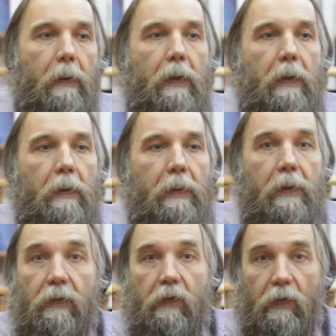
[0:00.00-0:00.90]
in
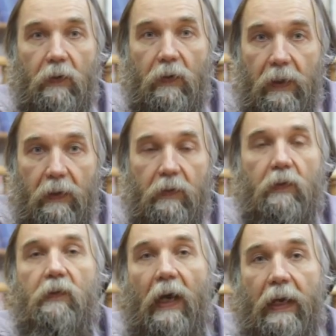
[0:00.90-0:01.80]
these
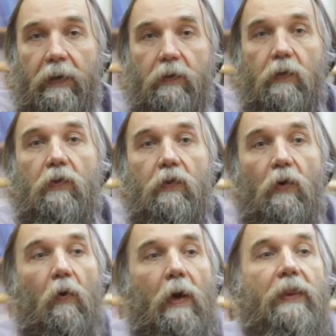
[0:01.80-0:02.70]
societies.
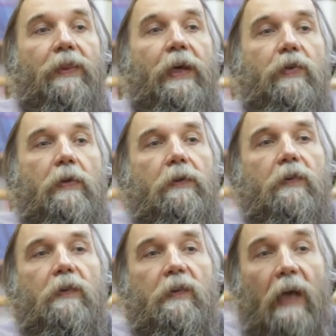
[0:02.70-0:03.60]
So national
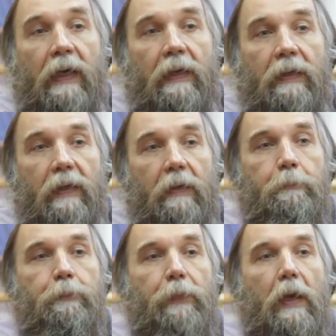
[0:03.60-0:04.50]
society
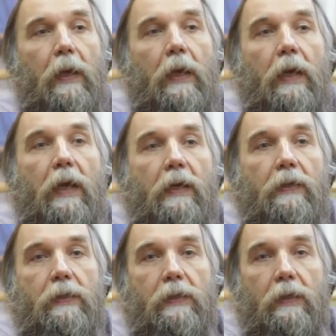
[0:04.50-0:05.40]

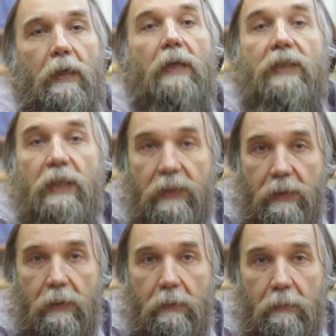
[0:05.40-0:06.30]

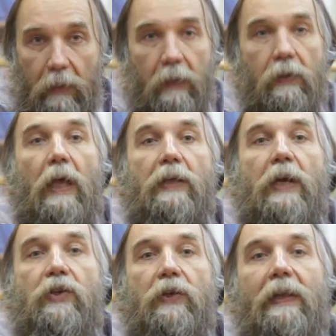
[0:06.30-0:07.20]
exists, and
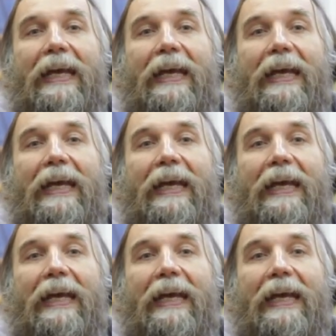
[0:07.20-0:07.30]
national